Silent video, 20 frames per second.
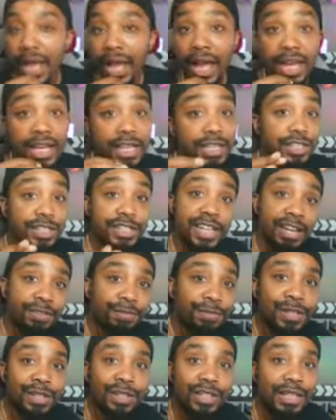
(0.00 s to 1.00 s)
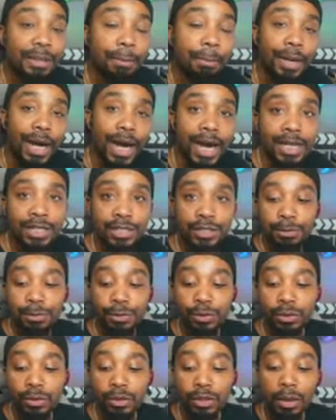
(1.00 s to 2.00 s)
It's definitely
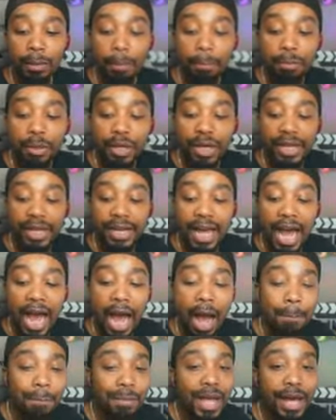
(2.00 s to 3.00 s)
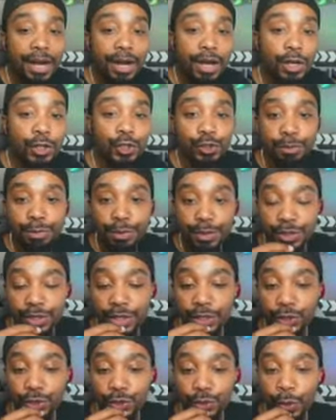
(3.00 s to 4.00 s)
possible, but I'm not
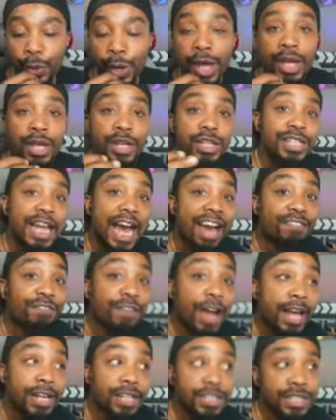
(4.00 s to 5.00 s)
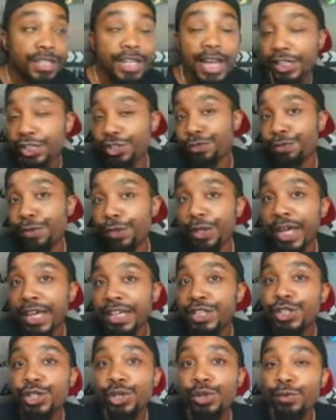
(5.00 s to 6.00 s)
100% sure. I just feel
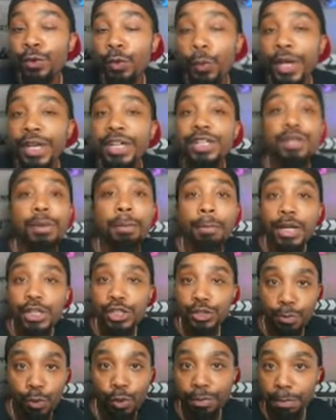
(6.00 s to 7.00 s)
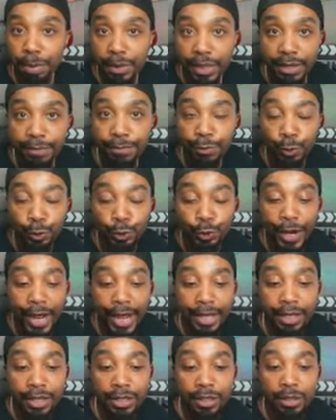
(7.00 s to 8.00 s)
like Silverwing is a much more playful
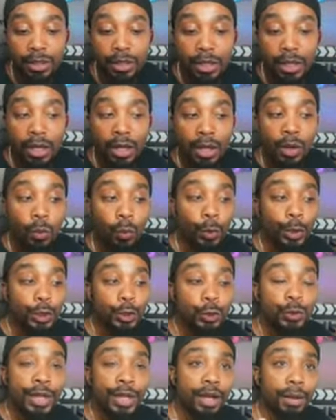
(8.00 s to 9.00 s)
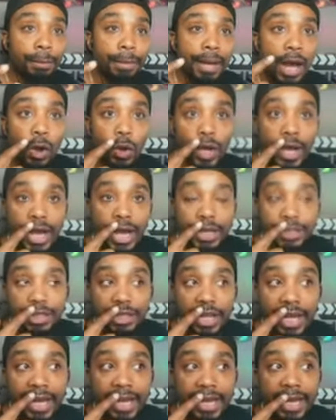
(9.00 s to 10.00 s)
dragon. when you think about kind of
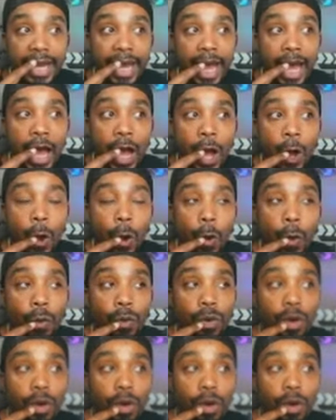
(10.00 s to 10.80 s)
like how